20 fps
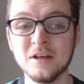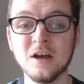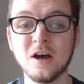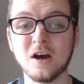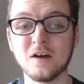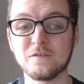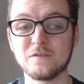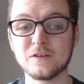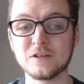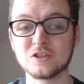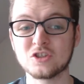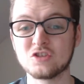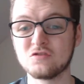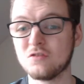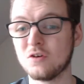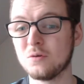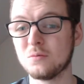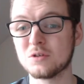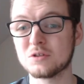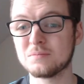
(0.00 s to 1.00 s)
I think
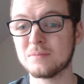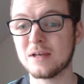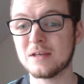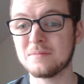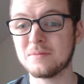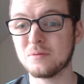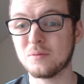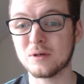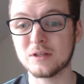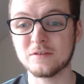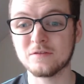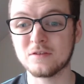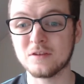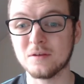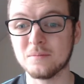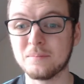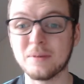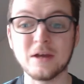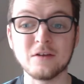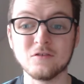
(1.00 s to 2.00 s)
Giroud was maybe one of the
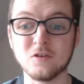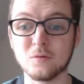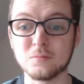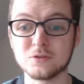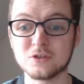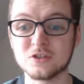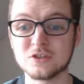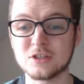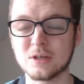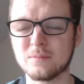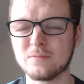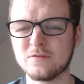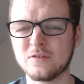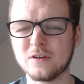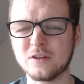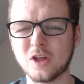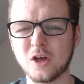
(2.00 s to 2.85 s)
better options up front.